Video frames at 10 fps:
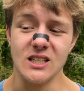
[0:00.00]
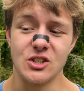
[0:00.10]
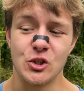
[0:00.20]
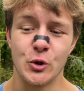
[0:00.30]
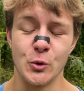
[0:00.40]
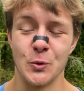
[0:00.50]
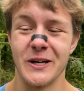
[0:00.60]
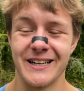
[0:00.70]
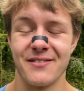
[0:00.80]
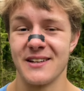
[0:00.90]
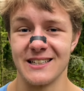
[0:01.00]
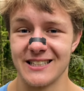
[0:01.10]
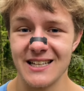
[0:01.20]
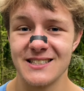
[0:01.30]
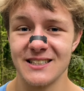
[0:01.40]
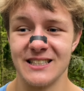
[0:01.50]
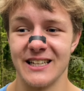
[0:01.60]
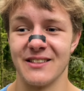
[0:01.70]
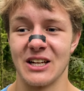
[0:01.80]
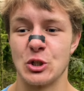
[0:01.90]
to get the intensity
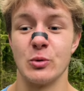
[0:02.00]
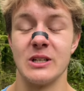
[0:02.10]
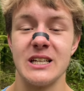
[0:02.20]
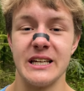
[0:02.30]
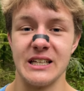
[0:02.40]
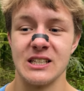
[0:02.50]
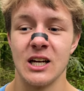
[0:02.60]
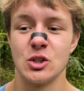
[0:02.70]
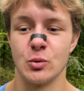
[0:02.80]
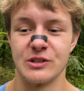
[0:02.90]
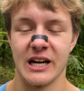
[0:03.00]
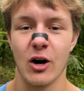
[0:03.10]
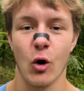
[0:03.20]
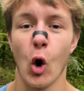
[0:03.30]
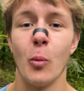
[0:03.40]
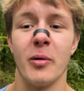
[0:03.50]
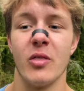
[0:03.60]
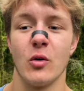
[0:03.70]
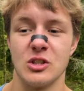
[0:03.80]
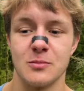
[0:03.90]
in that you need to tear open
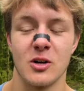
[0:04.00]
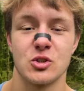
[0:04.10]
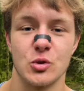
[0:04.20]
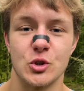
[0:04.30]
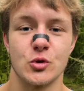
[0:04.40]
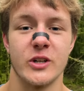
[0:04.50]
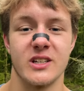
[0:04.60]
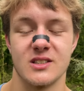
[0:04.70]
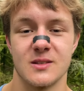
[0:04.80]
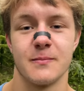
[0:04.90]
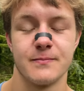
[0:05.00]
those muscle strings.